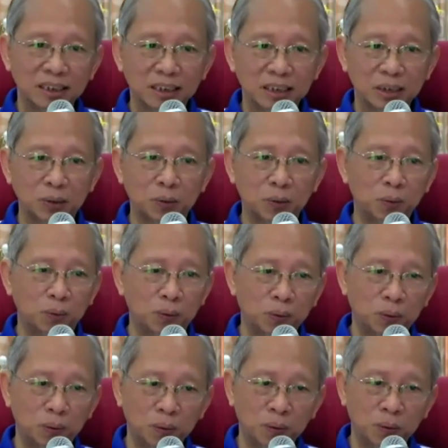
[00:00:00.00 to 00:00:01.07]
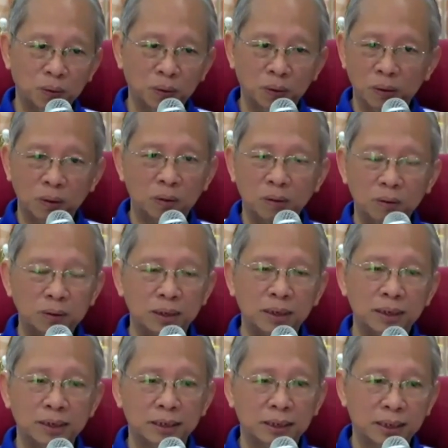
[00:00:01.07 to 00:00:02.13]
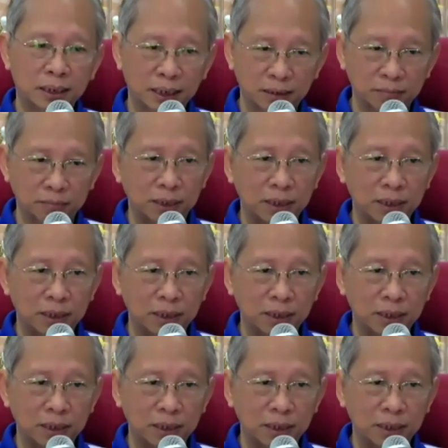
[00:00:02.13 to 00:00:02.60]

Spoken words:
So all this can